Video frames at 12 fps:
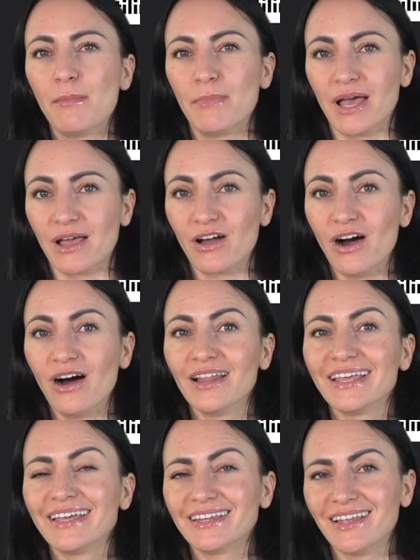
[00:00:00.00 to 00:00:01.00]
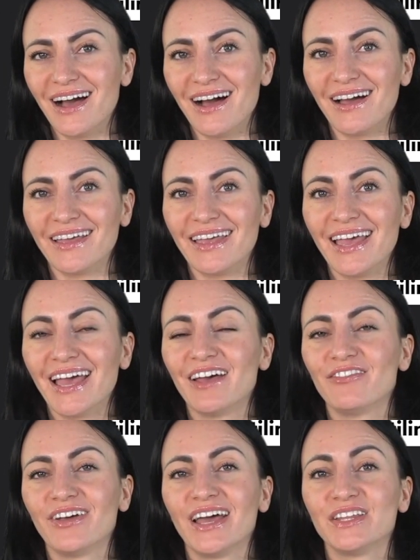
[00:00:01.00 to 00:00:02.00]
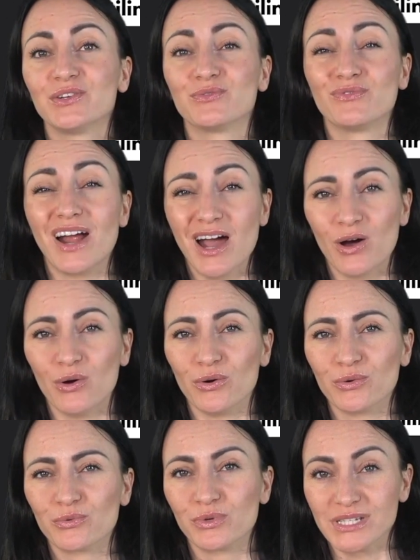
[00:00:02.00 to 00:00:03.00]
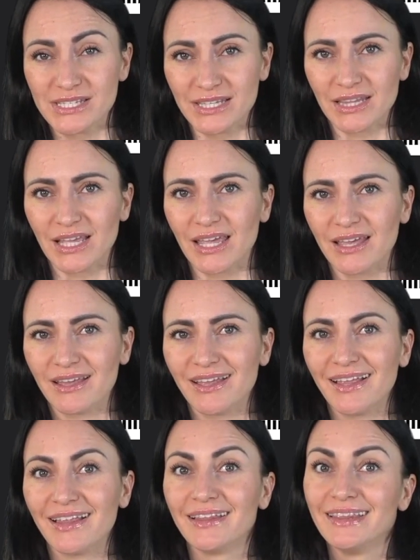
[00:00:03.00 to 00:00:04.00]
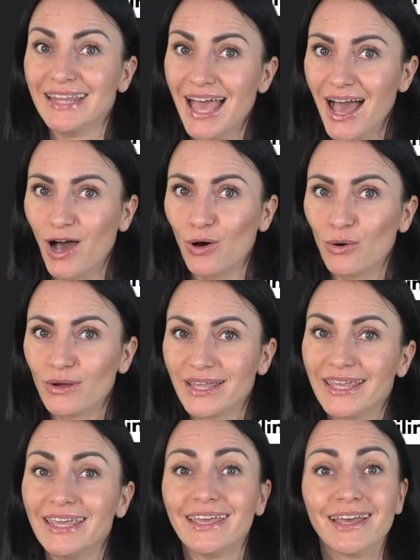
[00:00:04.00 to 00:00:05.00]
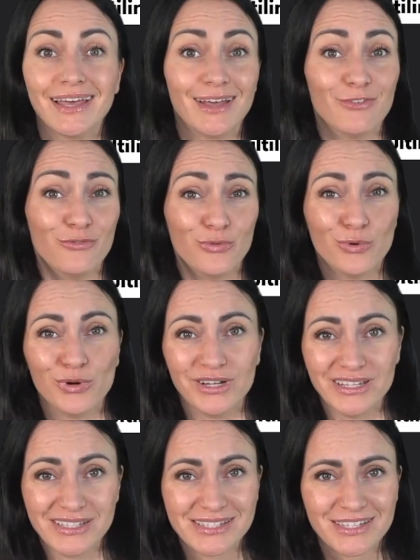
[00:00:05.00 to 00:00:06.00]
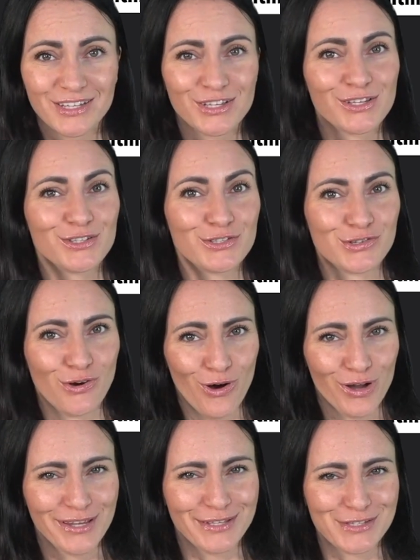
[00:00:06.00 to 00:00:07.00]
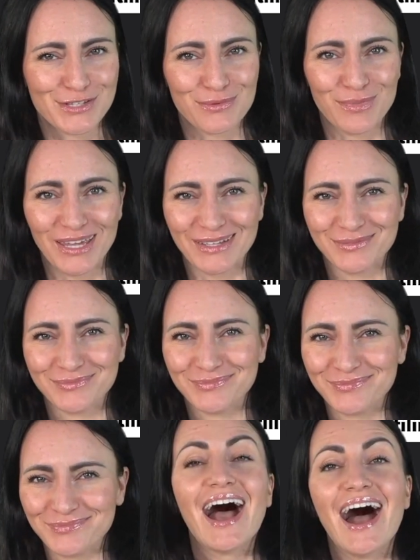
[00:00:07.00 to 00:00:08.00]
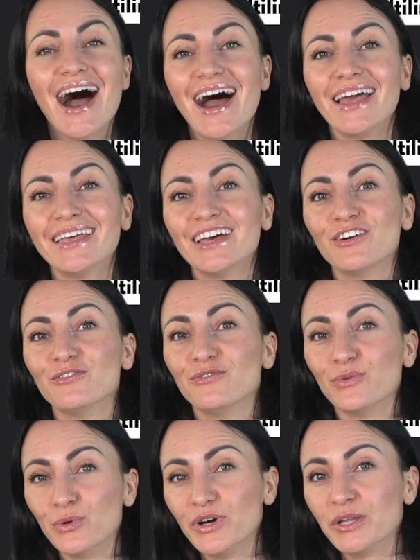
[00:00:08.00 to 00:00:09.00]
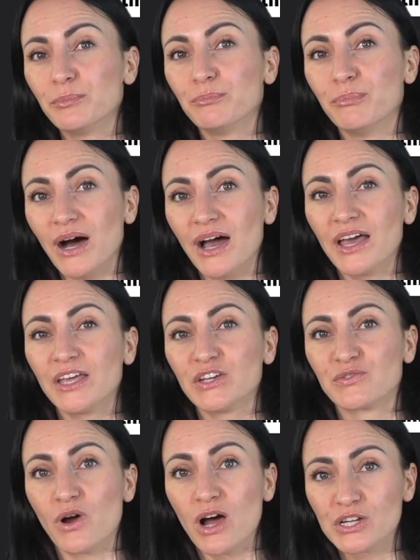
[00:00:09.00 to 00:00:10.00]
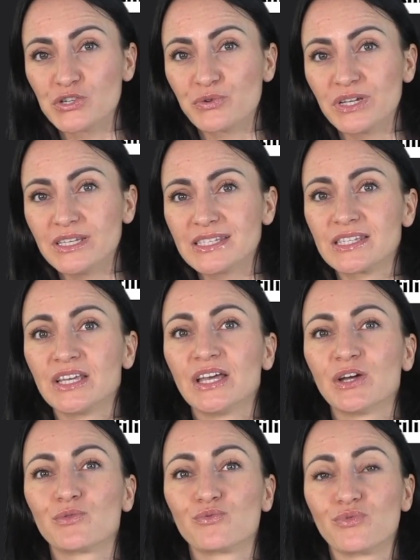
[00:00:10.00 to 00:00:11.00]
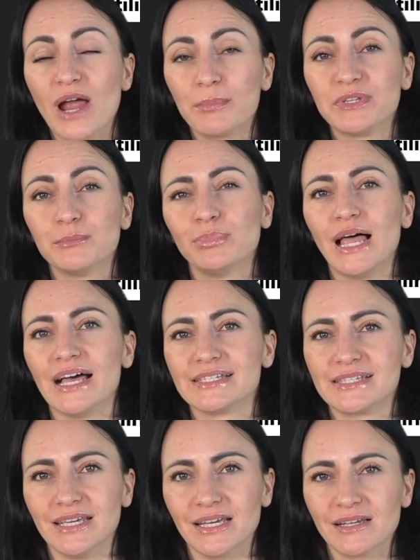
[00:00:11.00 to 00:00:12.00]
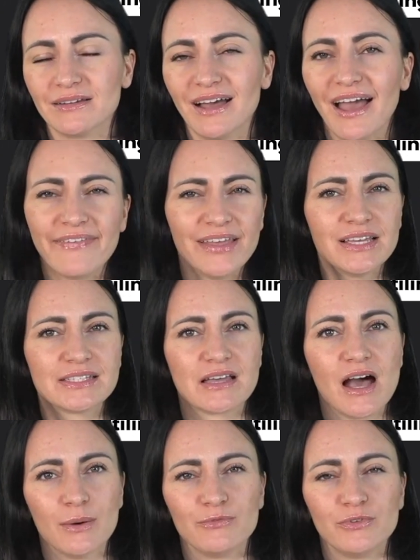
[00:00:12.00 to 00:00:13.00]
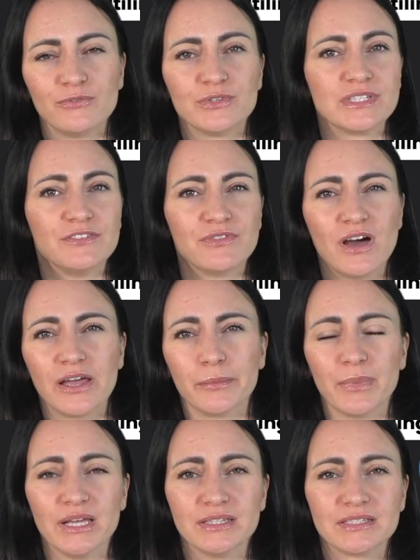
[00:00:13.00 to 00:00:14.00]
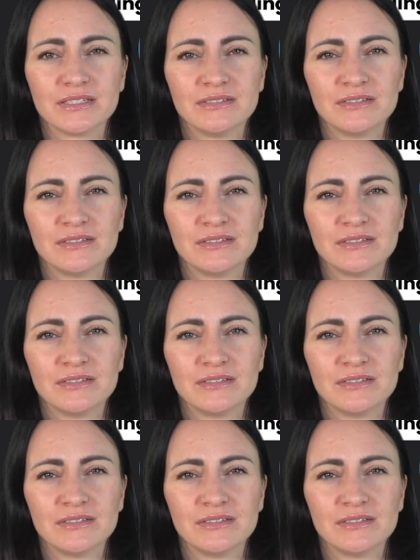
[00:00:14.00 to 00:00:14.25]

My colleague and I have had a row recently. Now he avoids talking to me. I avoid buying groceries wrapped in plastic. I think it's harmful for the environment.